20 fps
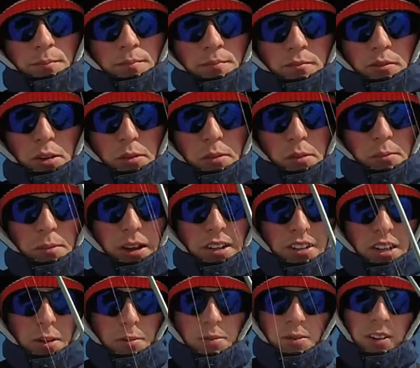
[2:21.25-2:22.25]
what I mean by
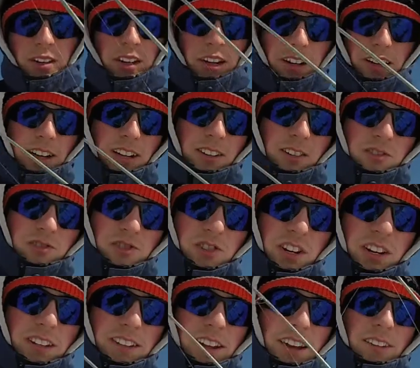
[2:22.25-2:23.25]
double rig, I got a little
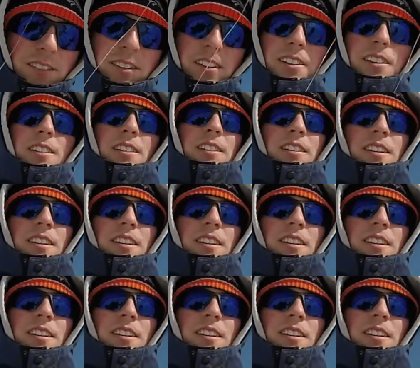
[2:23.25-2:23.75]
jig down here,